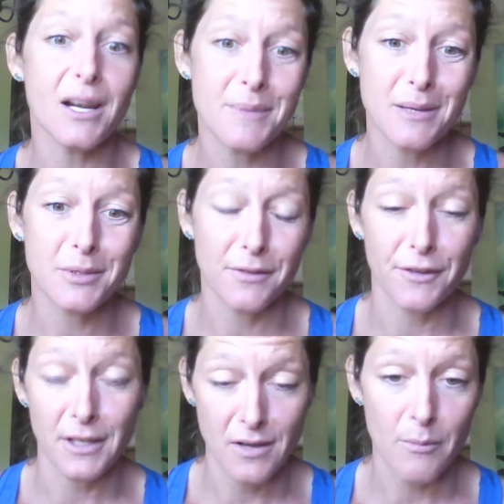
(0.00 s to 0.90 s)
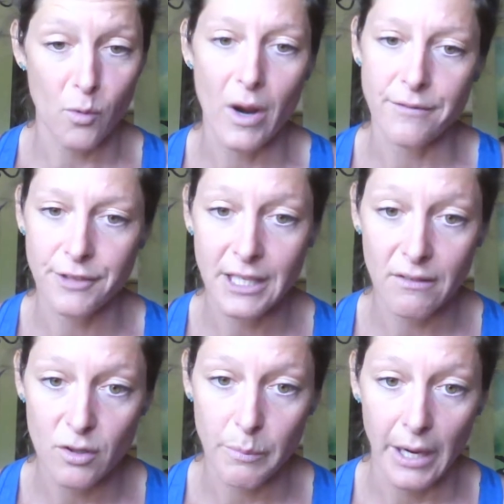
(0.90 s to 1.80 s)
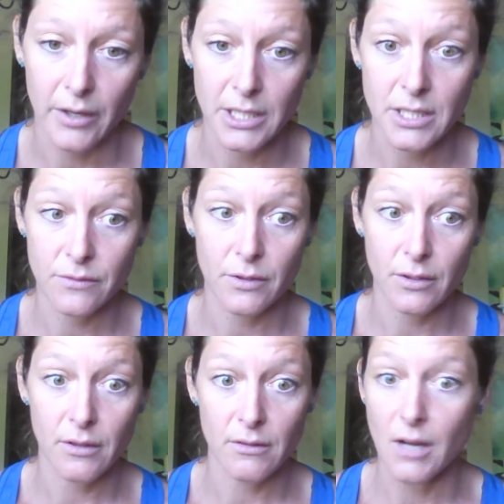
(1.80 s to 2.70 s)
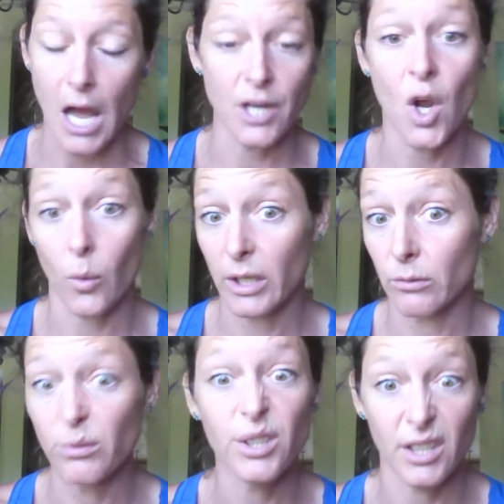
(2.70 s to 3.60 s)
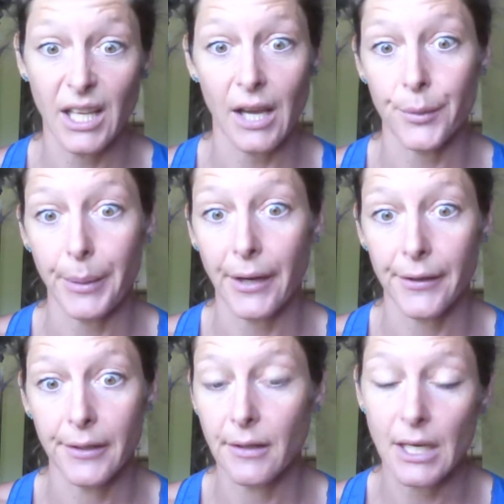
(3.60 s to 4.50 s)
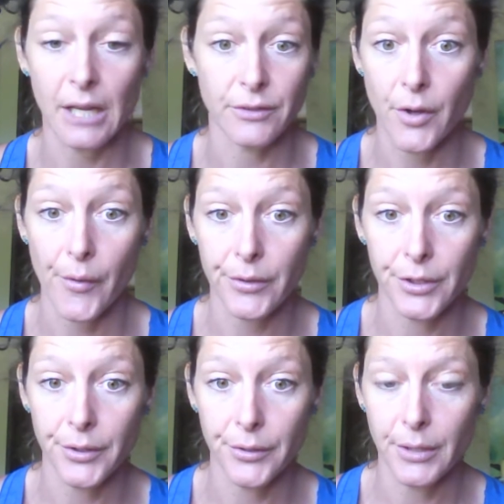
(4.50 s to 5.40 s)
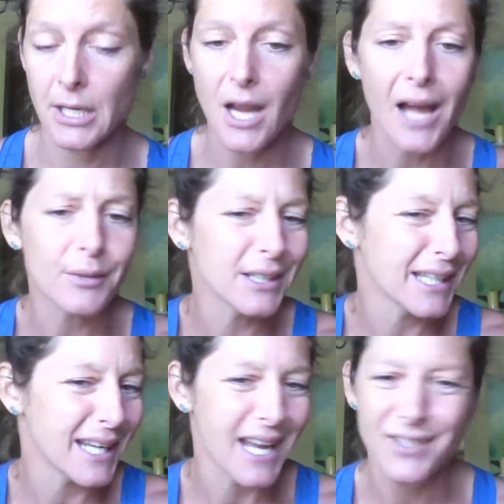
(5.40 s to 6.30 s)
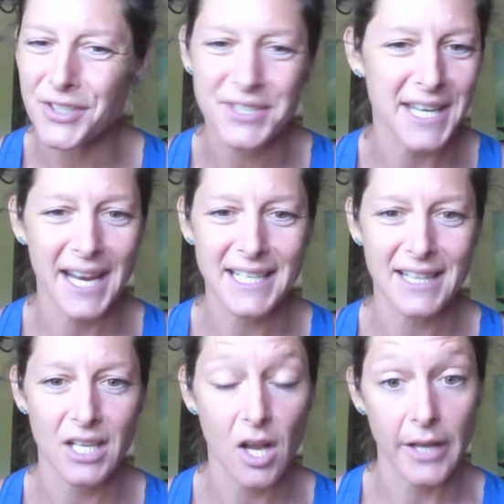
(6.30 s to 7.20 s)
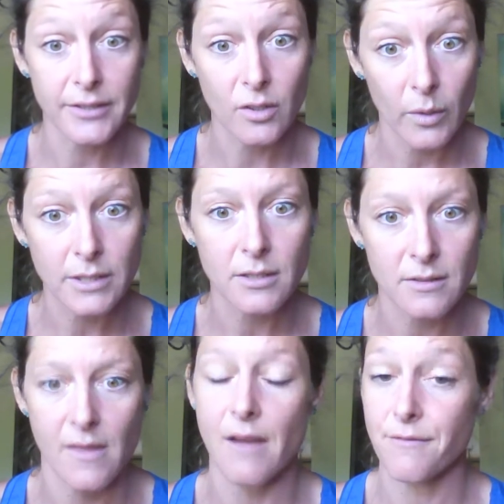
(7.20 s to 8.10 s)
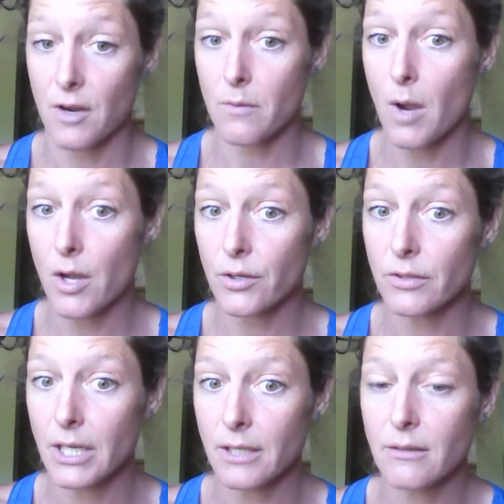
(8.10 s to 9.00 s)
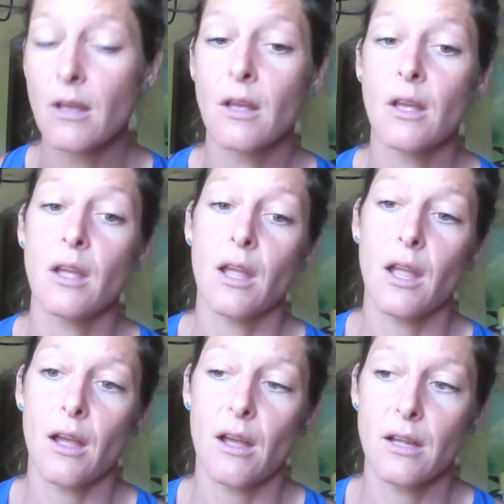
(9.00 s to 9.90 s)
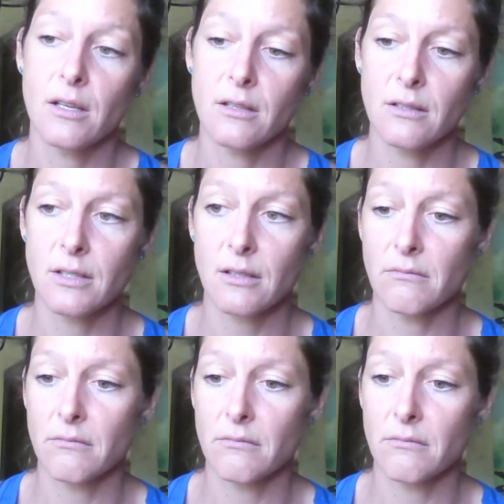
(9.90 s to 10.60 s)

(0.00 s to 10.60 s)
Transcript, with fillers: got to be able to, number one, forgive your parents for not knowing really how to parent. They had no clue, and not really understanding the consequences of that fear-mongering and